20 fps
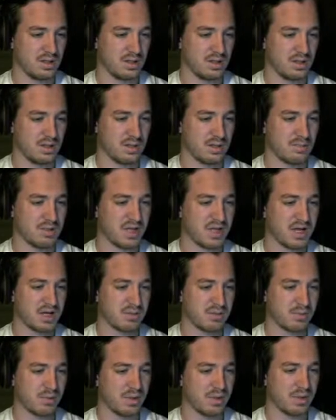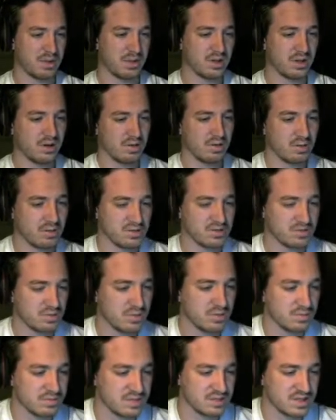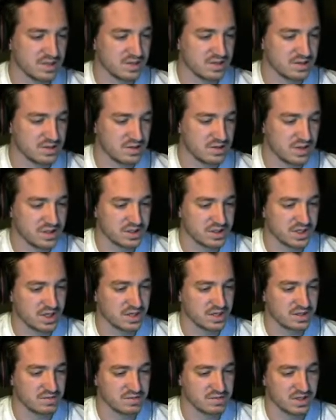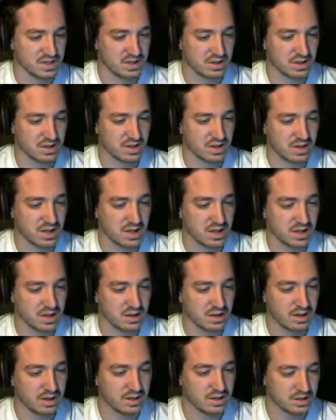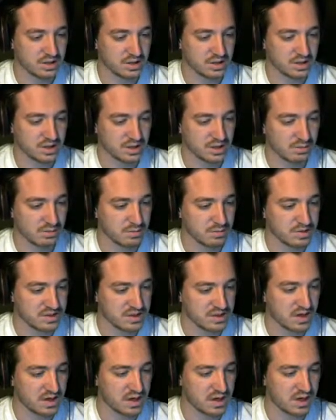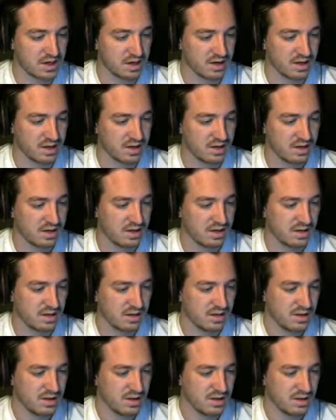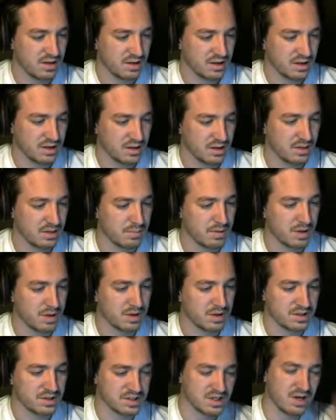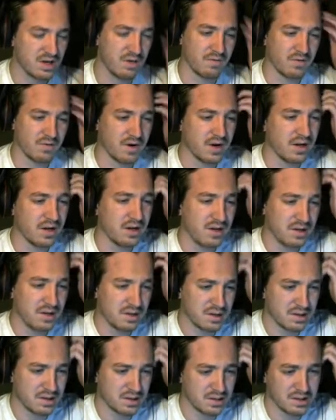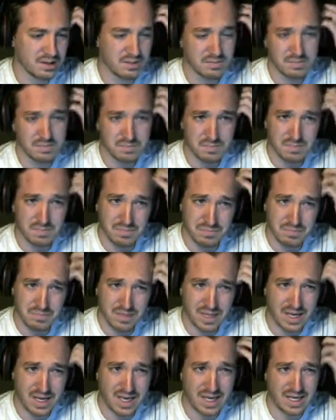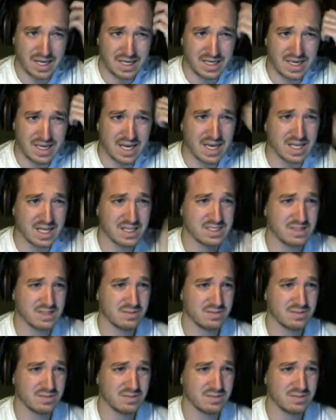The blackboard in the owner's room said the strange case of Jekyll, uh, Dr. Jekyll and Mr. Hyde. It'd be on the shelf, right? I guess.